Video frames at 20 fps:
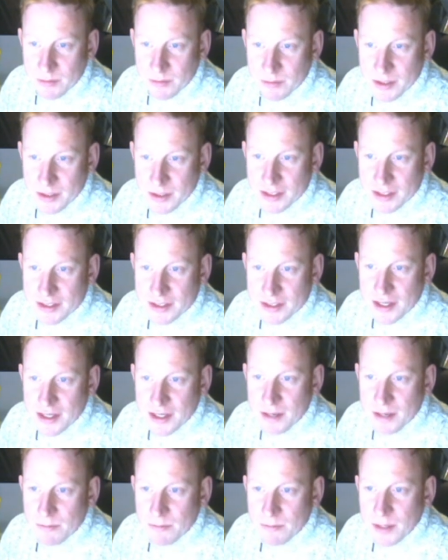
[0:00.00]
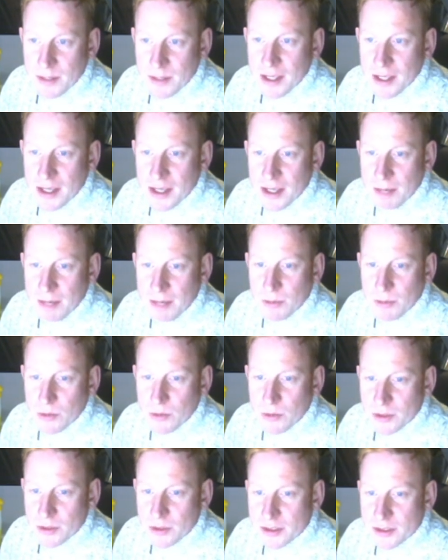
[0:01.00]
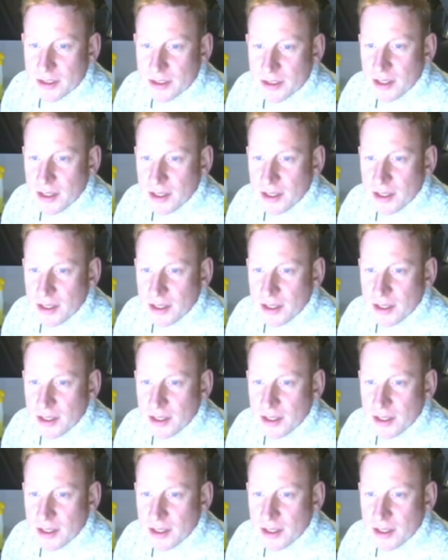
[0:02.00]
these camcorders.